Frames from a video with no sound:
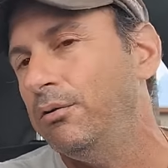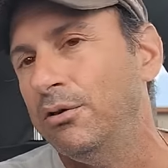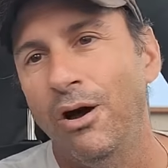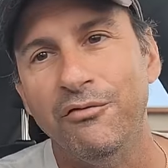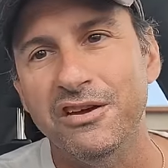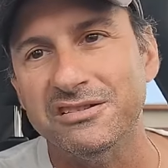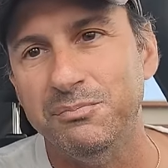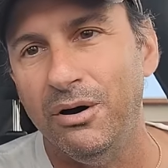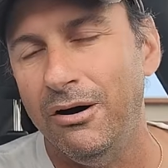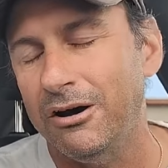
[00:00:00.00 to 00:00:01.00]
Love this
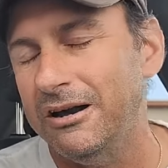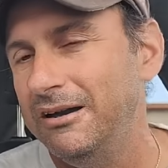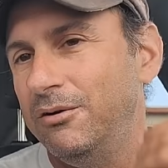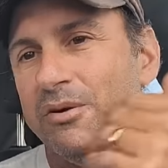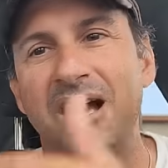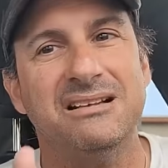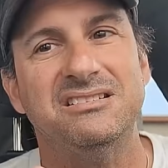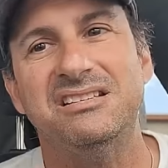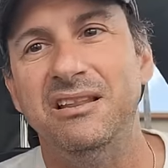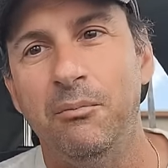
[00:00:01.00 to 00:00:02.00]
book. We got
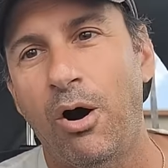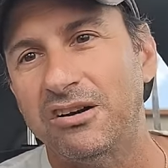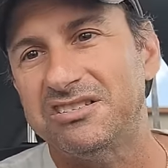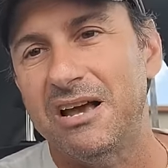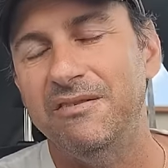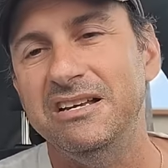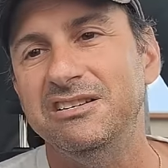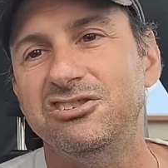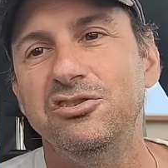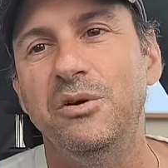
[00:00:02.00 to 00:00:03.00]
to see the Mark
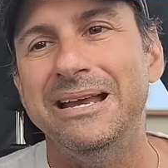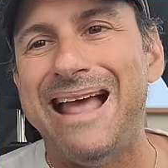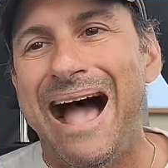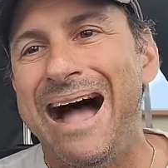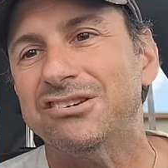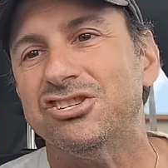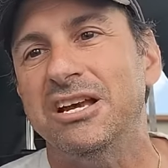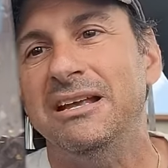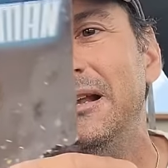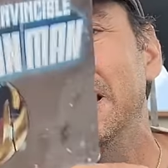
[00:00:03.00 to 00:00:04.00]
72 in
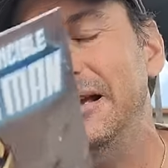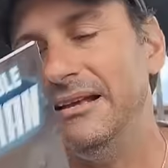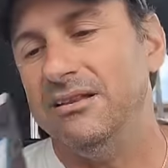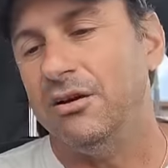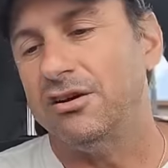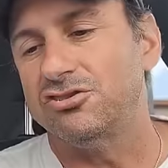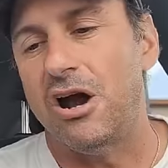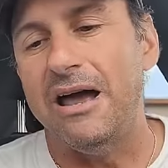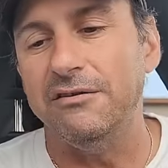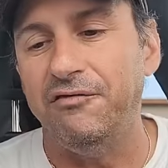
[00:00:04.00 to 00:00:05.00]
action. They're
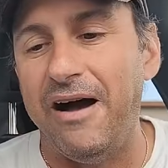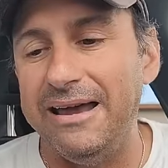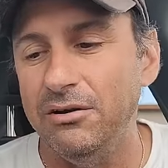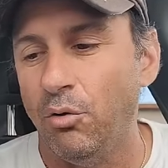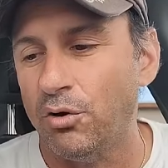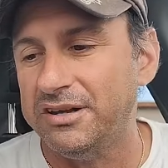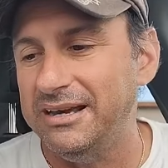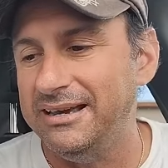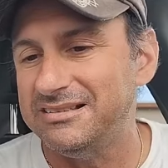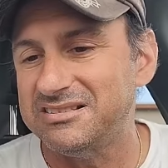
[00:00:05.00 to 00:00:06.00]
trying to fight
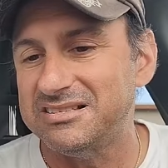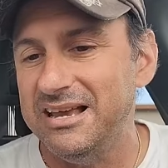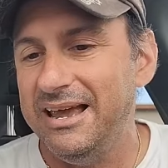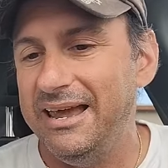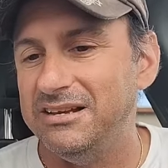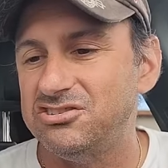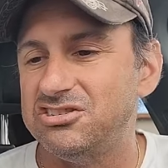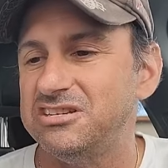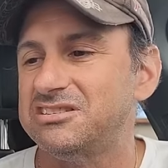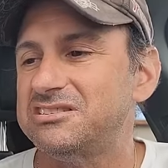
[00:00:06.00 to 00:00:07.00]
Orchis. It's
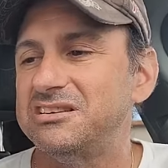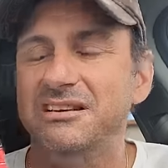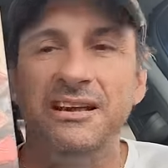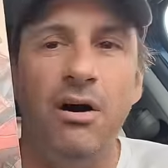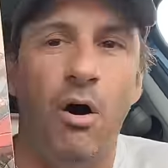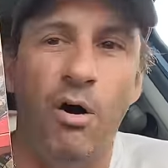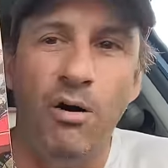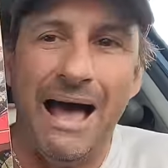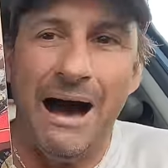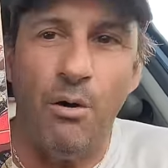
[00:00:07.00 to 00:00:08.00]
just an
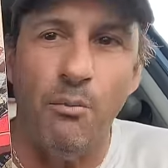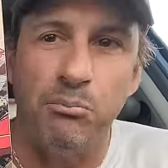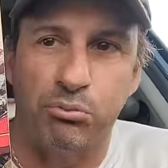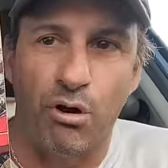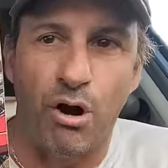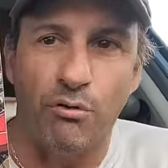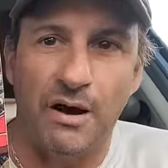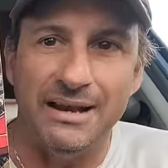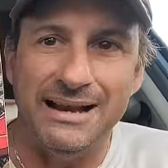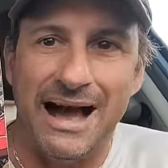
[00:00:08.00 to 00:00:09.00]
all-out brawl
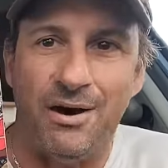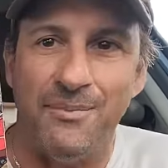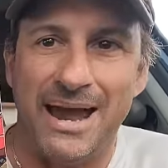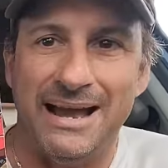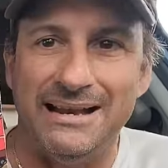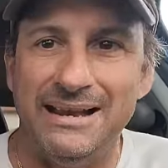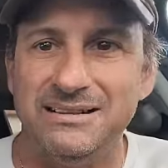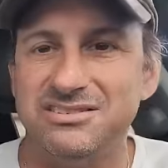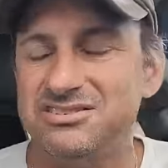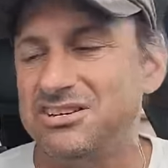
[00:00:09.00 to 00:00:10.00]
right now, man.
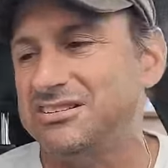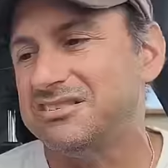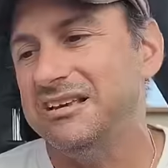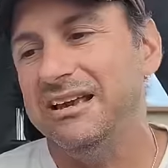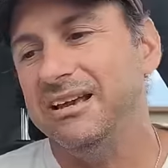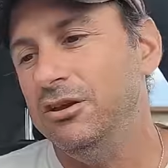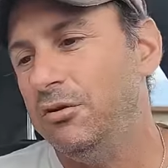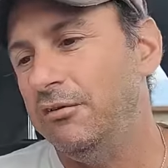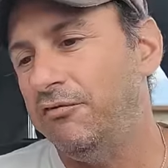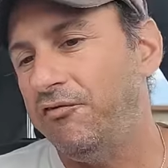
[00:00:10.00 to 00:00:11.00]
It's just,
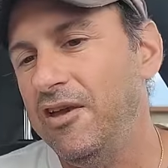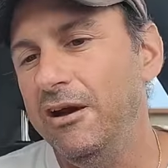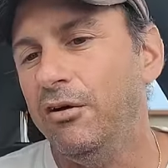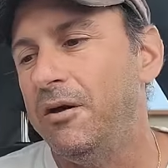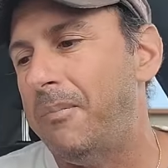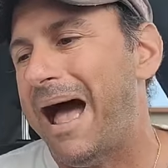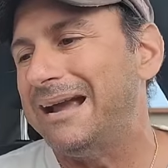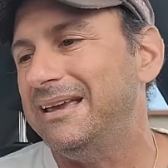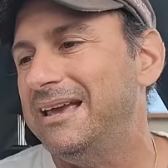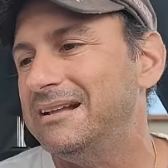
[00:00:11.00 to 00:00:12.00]
you can feel the
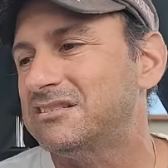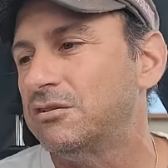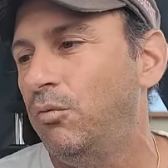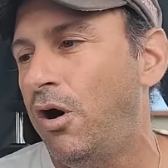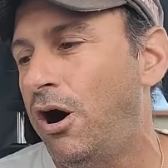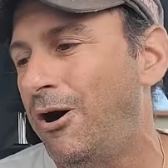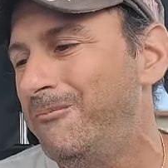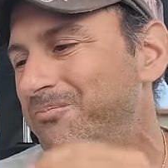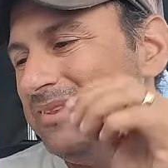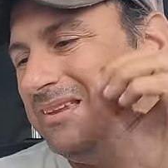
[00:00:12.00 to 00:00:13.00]
back against the
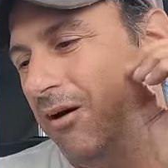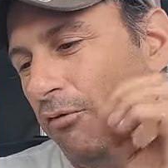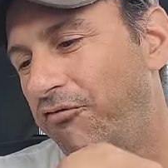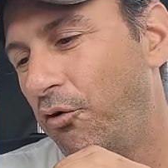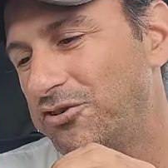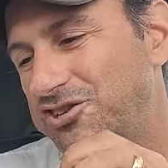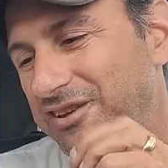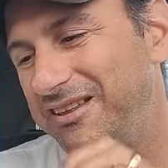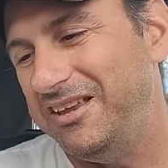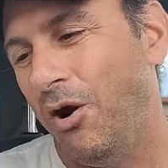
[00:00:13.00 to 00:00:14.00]
wall.
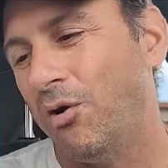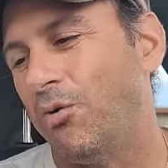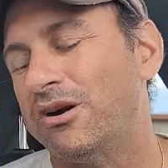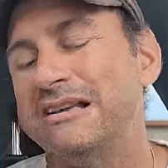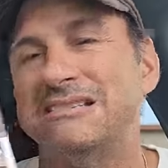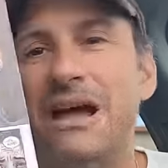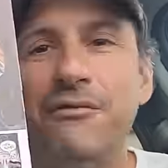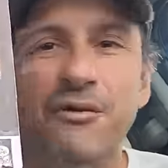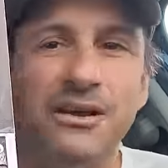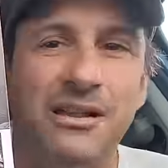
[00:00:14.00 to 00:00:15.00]
Unfortunately, the artwork is
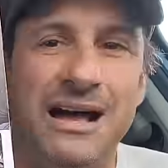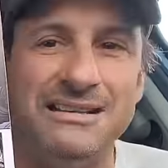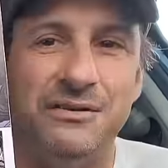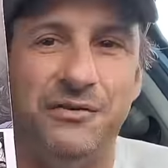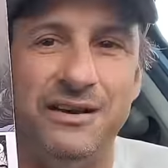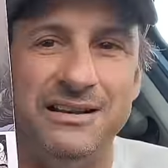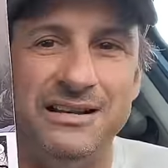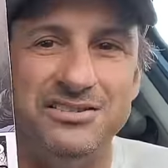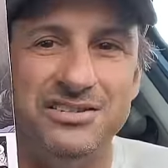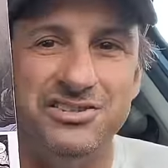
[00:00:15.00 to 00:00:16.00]
definitely a lot different in
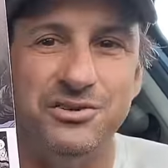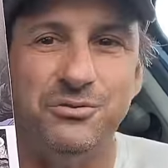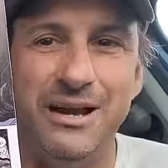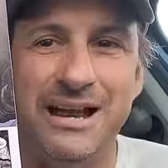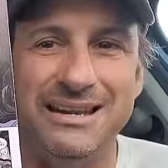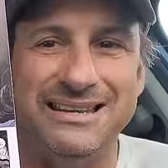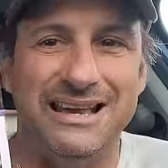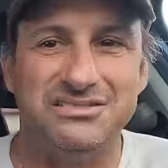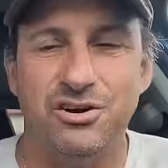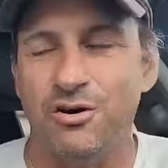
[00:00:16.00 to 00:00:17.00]
this issue. We got a
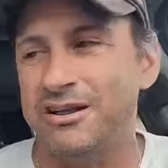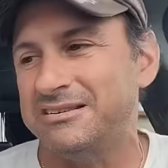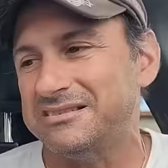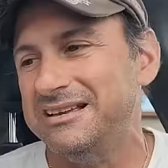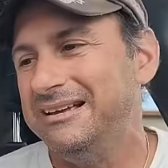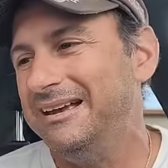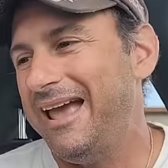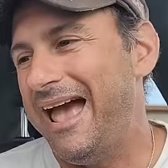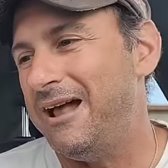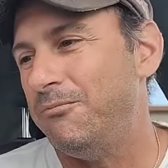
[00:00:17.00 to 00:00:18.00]
guest artist,
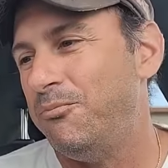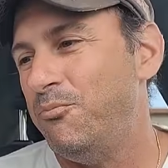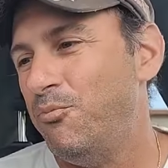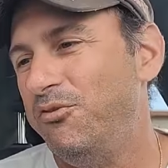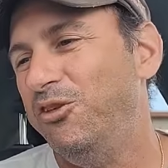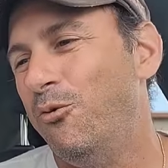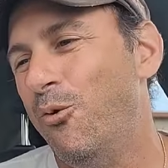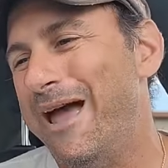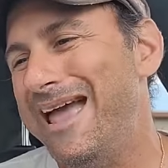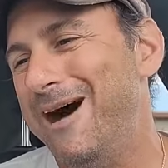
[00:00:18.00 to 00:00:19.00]
and the
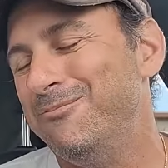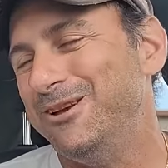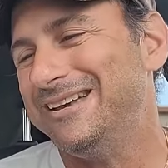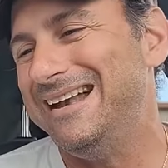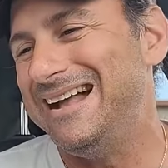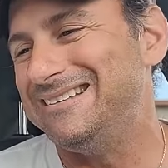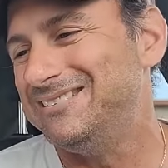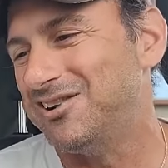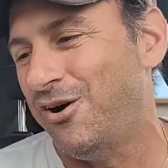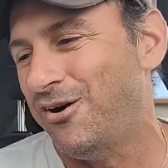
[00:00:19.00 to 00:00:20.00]
way I'm looking at
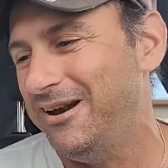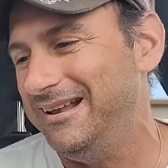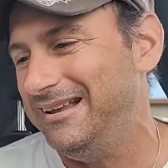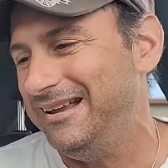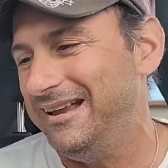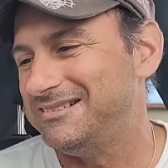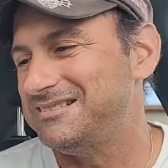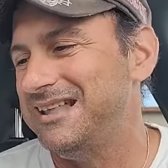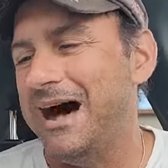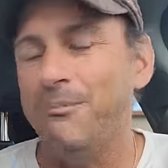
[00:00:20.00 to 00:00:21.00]
this art, it's
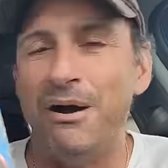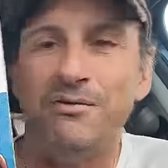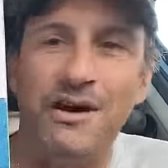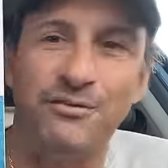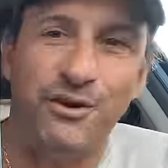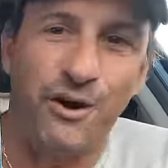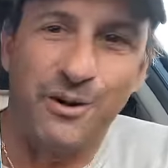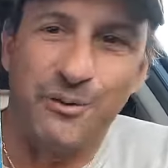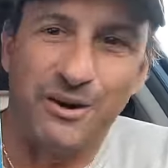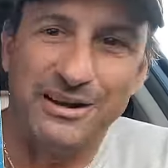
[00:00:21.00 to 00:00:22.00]
not my favorite
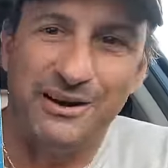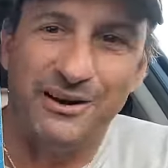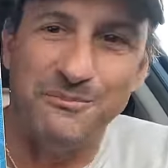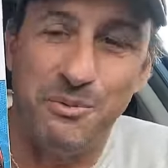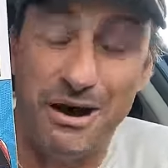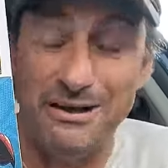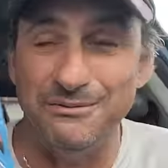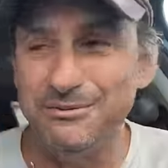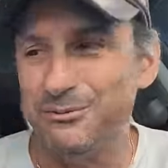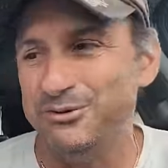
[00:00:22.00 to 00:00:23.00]
artwork here.
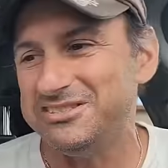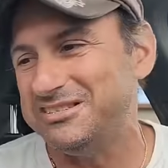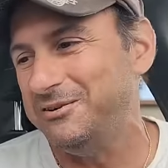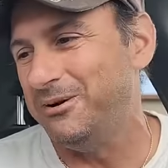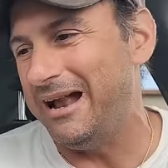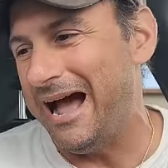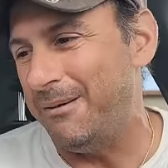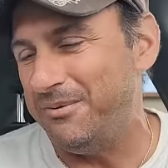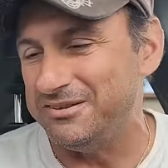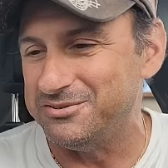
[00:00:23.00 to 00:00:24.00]
But we'll see what
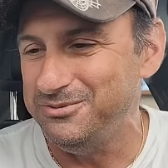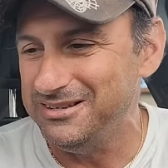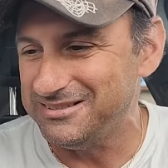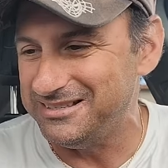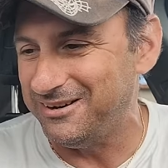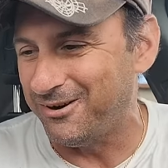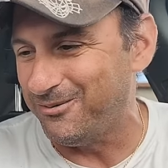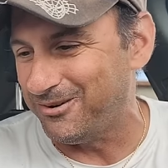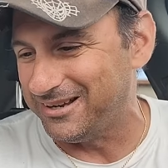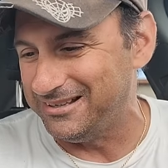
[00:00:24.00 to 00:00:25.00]
happens. Who does the
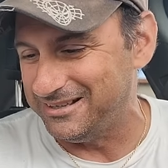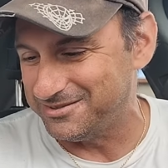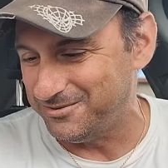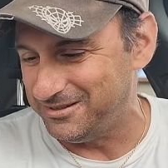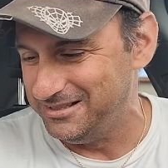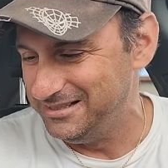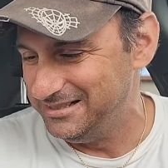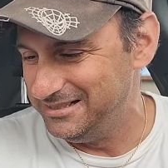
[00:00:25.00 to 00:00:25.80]
artwork in this one?